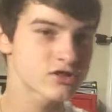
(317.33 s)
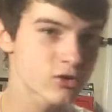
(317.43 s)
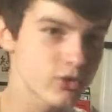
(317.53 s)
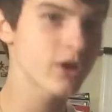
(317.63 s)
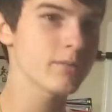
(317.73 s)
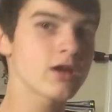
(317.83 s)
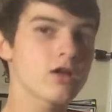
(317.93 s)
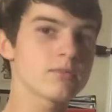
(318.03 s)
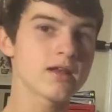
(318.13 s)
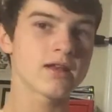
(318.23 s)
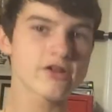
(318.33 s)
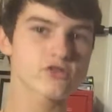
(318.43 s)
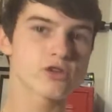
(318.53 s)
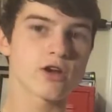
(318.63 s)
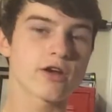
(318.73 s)
so you're going to be calling me an
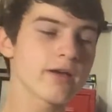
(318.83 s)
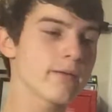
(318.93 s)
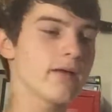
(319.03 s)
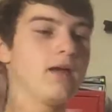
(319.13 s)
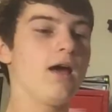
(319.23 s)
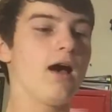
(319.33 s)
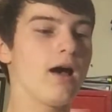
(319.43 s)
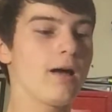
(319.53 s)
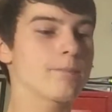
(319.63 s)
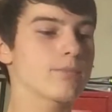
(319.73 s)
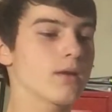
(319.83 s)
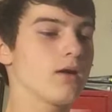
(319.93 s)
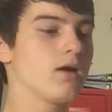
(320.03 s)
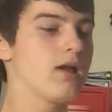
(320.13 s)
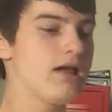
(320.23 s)
extra nerd.
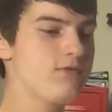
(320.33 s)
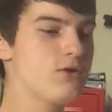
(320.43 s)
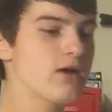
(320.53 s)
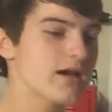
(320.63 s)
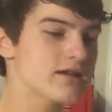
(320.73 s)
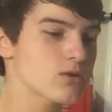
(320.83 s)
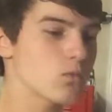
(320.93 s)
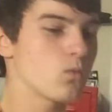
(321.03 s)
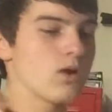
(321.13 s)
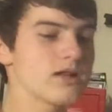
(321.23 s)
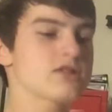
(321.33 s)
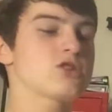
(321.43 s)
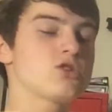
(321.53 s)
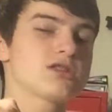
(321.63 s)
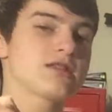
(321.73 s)
If you guys want
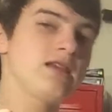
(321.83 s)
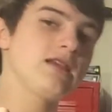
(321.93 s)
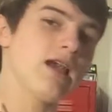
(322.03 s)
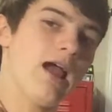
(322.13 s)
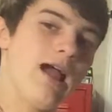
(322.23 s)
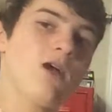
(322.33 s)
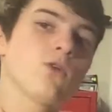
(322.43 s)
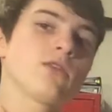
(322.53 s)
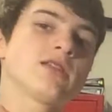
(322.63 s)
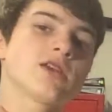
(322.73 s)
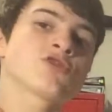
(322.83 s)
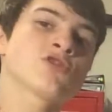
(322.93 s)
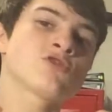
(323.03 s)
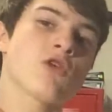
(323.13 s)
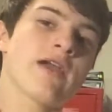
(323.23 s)
to see how the
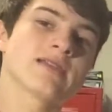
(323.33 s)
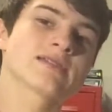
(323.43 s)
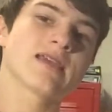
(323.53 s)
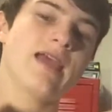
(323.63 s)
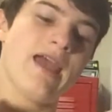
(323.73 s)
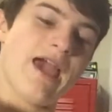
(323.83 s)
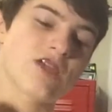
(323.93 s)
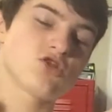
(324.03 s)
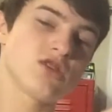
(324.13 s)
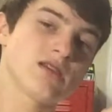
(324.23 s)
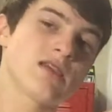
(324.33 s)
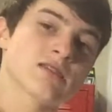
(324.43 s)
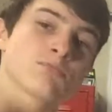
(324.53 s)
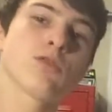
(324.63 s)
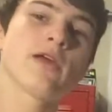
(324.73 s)
Dungeons & Dragons actually
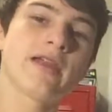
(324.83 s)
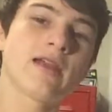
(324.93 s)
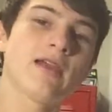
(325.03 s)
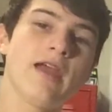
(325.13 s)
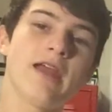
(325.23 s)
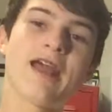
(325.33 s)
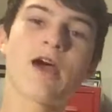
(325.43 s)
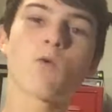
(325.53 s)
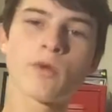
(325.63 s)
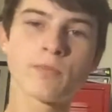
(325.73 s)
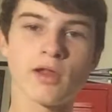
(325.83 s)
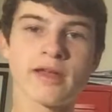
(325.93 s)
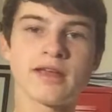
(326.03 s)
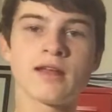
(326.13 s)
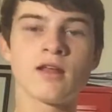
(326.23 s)
is played, and how we're
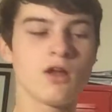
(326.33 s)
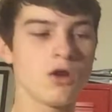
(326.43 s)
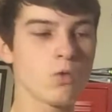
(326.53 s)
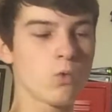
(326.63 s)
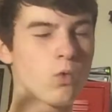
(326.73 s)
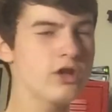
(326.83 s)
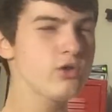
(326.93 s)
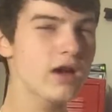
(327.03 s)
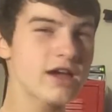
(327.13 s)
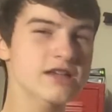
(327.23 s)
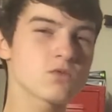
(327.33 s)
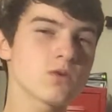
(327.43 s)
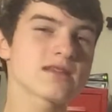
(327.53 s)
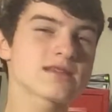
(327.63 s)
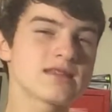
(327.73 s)
playing it, would you guys
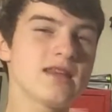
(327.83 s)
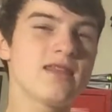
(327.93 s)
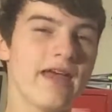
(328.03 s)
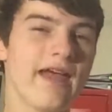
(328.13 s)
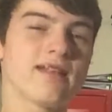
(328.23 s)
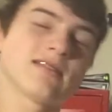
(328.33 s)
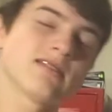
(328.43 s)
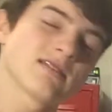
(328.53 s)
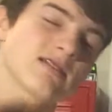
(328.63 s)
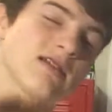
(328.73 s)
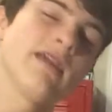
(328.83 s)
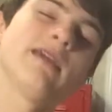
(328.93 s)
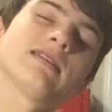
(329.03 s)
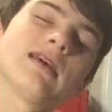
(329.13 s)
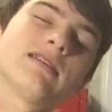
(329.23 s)
want to see that
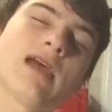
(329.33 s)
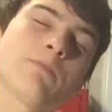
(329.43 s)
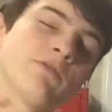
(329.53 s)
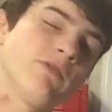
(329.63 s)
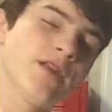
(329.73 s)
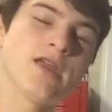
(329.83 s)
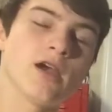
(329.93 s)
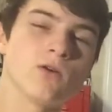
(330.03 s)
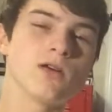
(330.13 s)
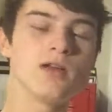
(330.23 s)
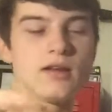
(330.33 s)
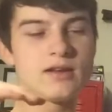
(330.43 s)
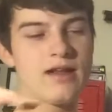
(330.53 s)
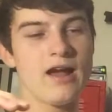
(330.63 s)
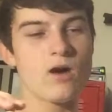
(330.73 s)
at a type of video?
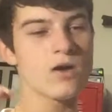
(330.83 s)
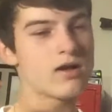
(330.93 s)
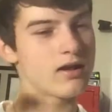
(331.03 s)
Now,